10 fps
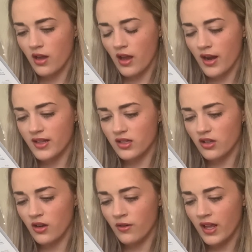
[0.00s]
and it's a
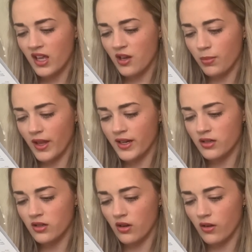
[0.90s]
unique
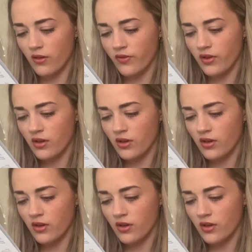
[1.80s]
blend of